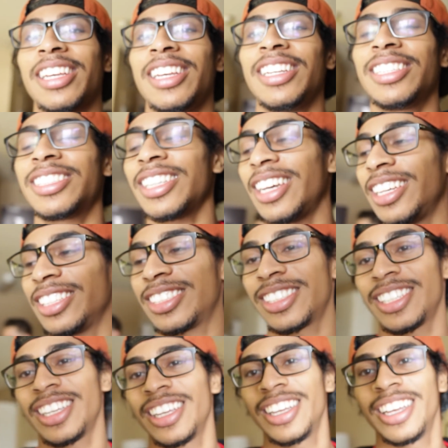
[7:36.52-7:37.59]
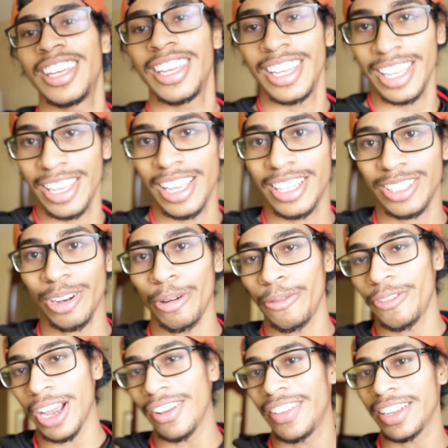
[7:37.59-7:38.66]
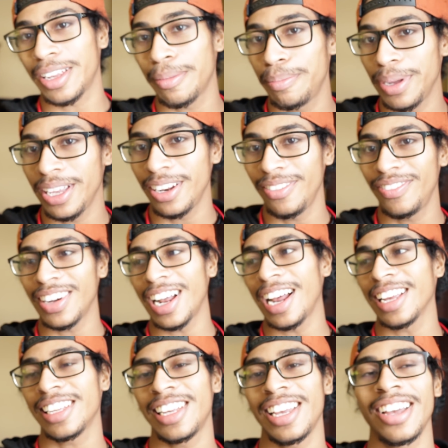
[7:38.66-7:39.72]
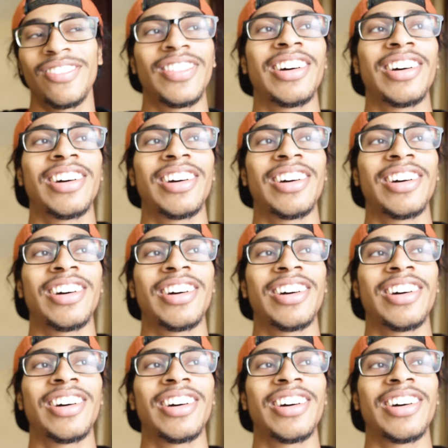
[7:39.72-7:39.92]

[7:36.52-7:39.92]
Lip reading: he says, his whole family can beat him, but I can't.